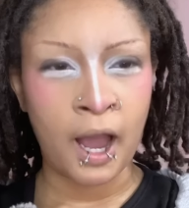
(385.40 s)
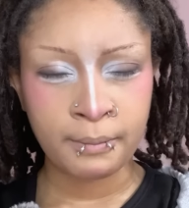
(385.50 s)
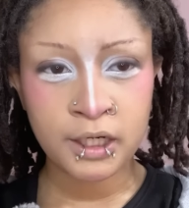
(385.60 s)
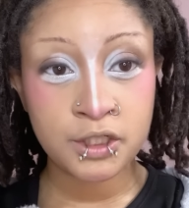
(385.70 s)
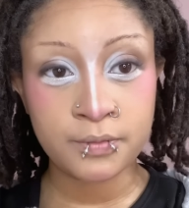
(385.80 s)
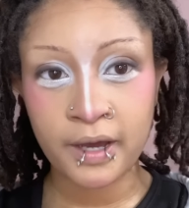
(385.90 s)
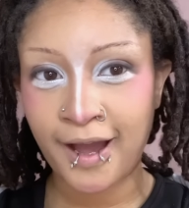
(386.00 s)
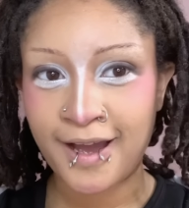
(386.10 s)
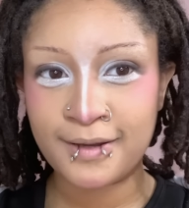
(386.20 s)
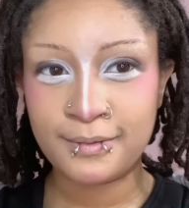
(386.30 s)
I'm gonna do my
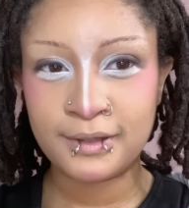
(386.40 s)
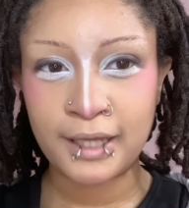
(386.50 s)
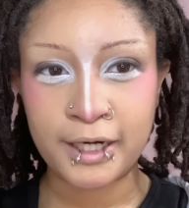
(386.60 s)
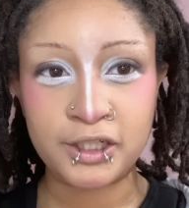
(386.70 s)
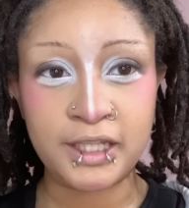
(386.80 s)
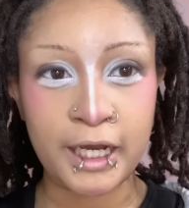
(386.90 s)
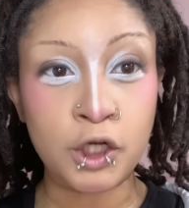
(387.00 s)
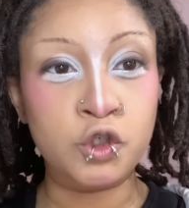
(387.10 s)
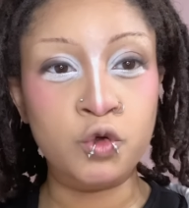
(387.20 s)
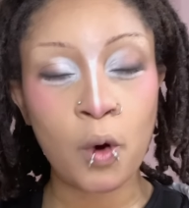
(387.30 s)
eyeliner like
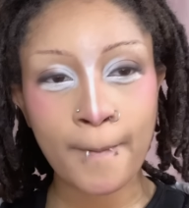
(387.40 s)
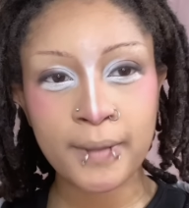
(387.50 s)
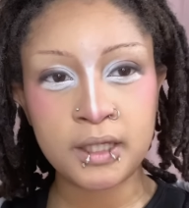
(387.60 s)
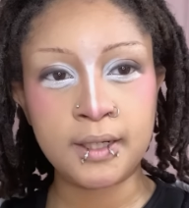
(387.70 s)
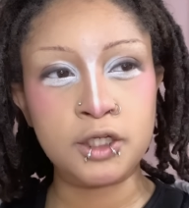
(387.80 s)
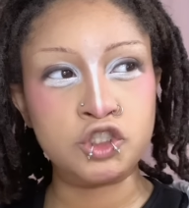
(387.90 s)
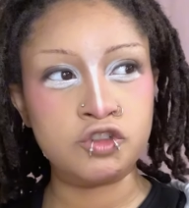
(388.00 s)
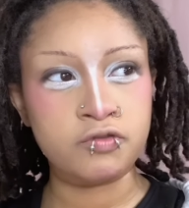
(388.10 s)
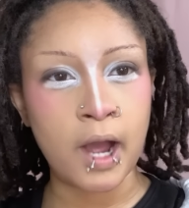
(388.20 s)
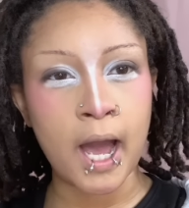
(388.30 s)
normal, and I'll
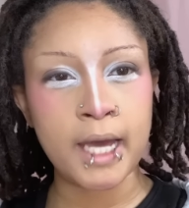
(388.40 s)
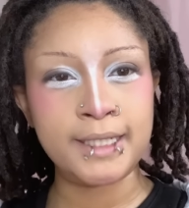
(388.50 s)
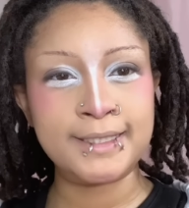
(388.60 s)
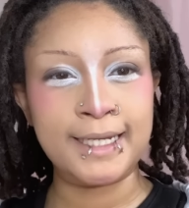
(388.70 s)
try to